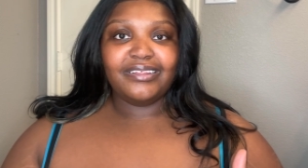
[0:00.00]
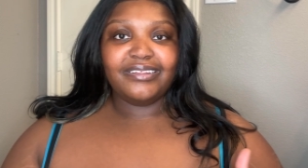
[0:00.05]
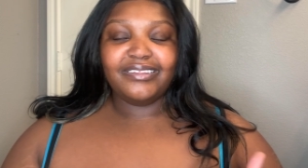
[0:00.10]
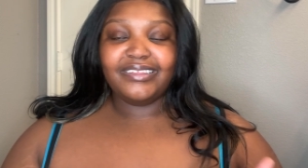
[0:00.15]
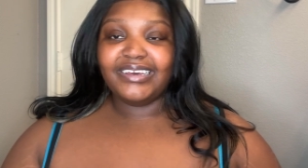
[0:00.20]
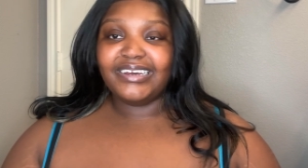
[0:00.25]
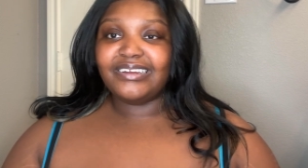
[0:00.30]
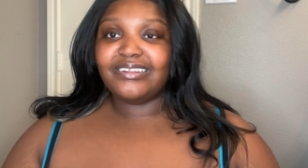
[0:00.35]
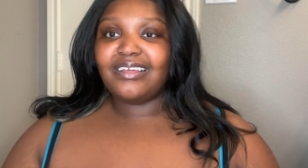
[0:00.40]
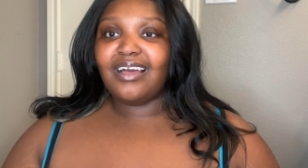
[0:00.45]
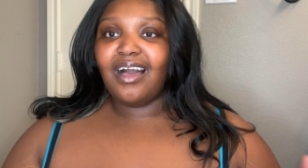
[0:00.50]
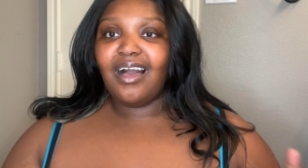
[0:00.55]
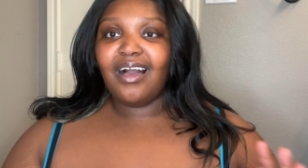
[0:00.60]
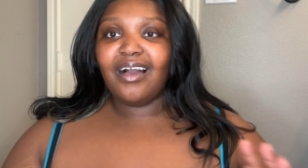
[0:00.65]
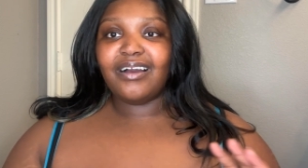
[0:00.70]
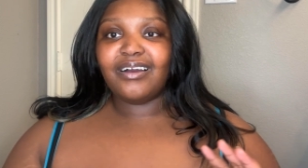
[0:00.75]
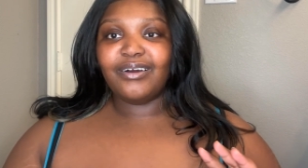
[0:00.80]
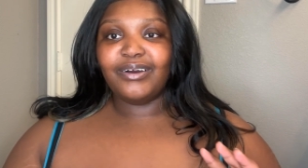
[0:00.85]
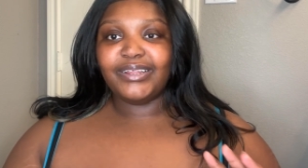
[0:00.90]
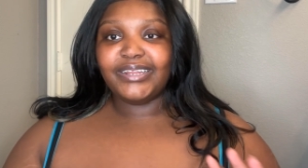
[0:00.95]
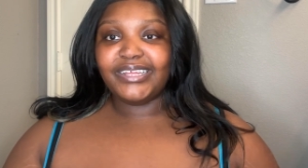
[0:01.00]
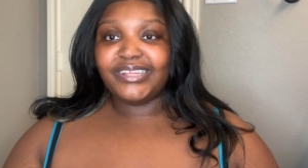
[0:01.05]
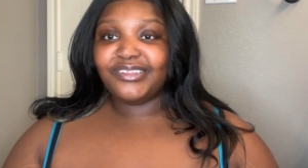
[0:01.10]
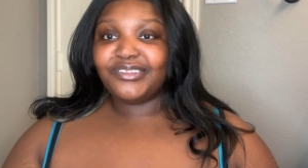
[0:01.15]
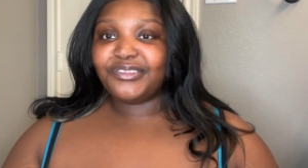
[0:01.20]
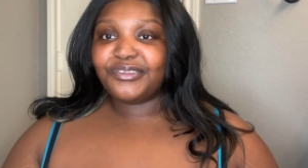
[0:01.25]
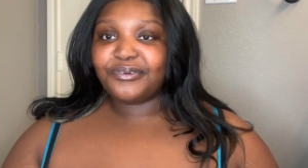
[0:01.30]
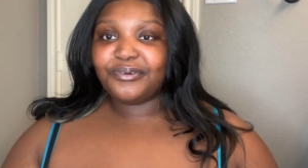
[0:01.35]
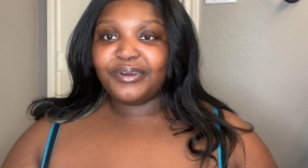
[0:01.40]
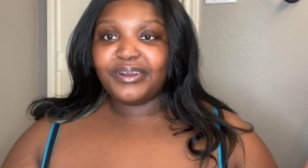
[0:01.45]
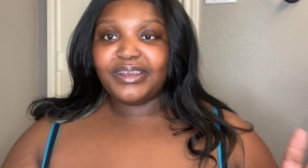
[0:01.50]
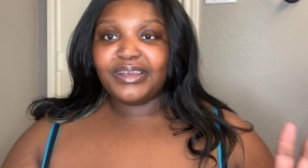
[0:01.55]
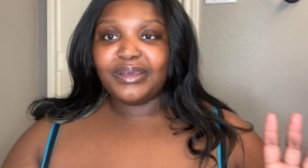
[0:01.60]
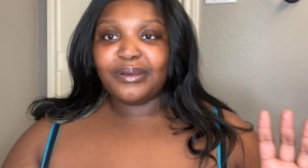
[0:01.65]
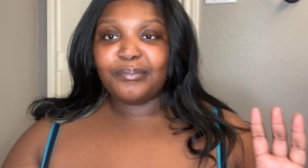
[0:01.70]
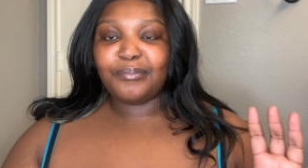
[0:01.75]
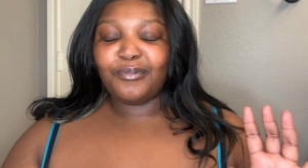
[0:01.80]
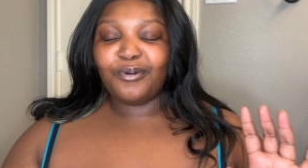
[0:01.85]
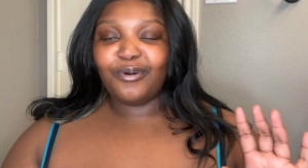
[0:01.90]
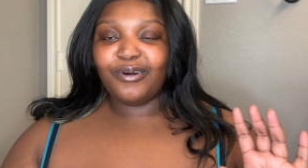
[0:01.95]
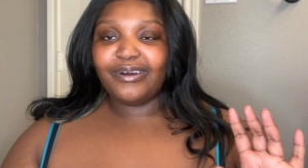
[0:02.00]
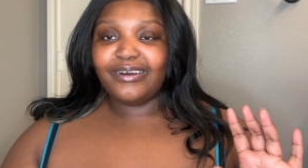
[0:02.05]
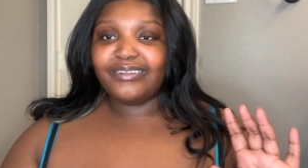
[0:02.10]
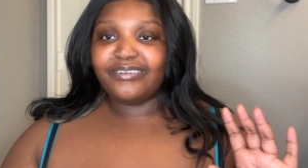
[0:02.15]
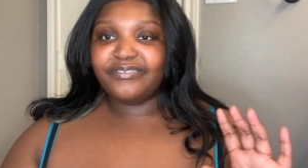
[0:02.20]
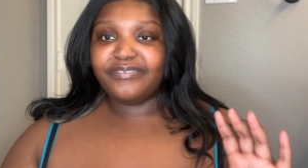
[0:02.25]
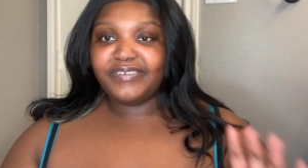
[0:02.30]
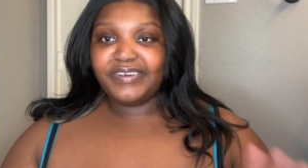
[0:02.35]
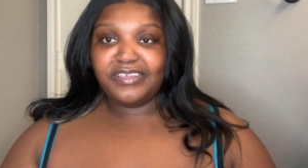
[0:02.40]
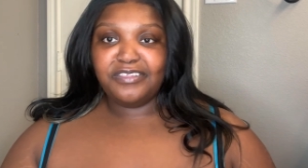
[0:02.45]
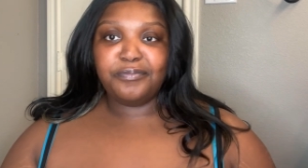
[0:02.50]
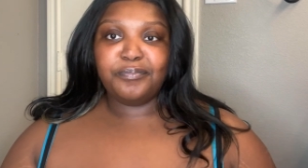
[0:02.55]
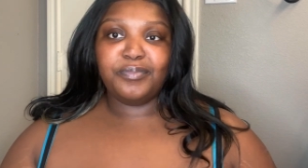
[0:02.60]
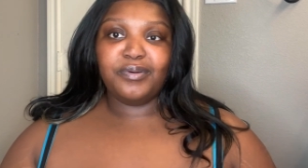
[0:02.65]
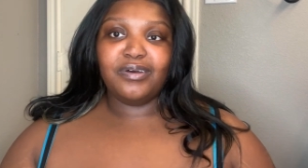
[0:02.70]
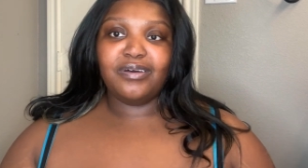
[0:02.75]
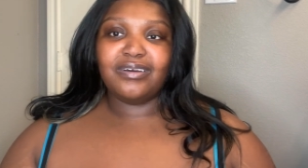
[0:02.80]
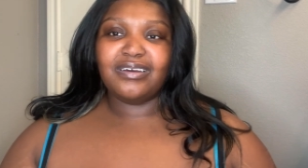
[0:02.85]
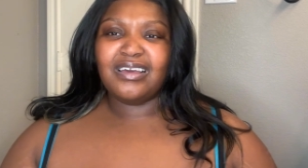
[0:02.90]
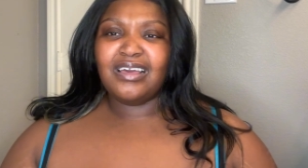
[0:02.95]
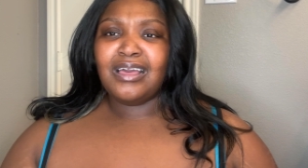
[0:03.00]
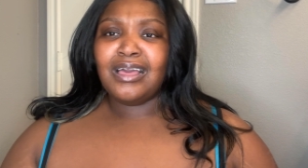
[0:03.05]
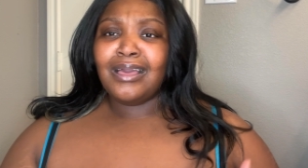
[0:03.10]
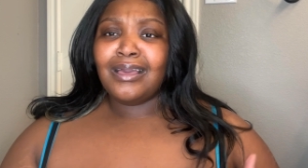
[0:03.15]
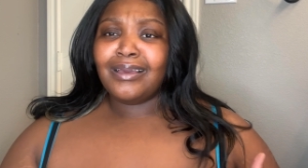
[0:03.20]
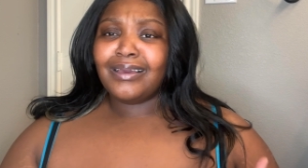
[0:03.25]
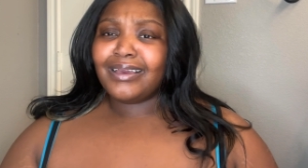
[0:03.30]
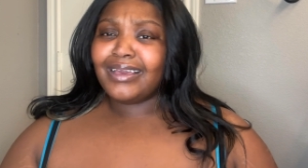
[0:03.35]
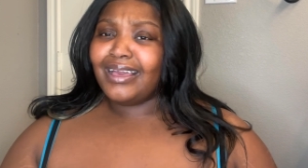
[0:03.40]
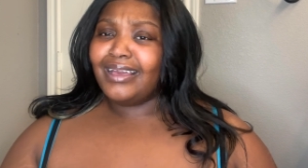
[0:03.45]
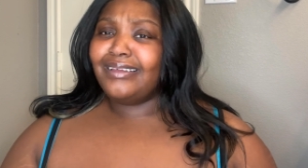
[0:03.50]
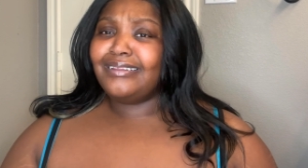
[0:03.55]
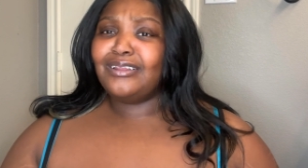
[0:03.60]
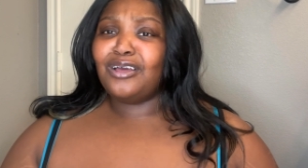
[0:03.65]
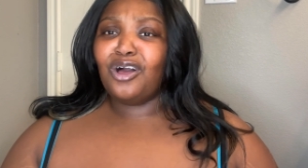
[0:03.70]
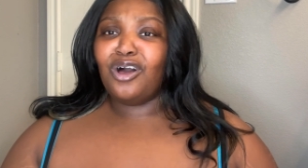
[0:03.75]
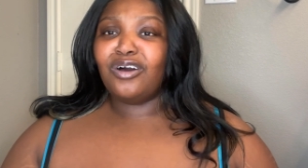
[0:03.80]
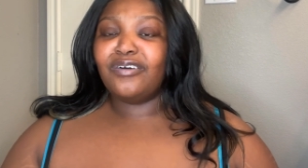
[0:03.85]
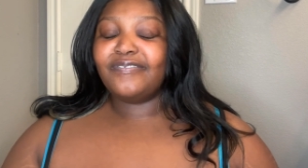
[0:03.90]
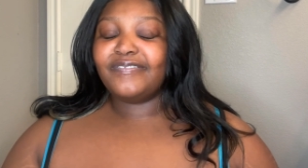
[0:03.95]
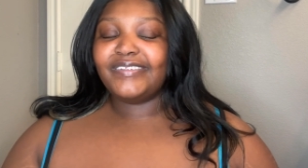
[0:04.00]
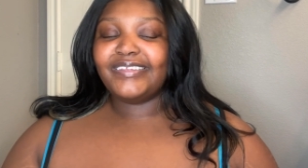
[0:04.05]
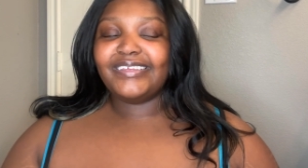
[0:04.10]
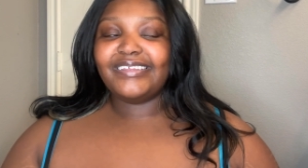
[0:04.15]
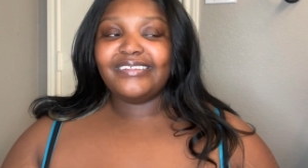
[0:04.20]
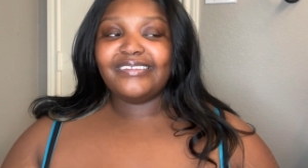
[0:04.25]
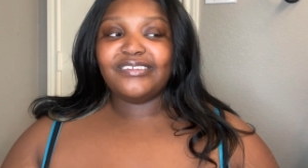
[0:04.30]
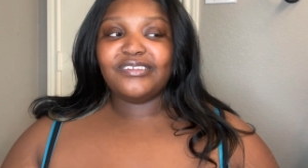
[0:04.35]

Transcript: TikTok, on Instagram, on Facebook kind of often.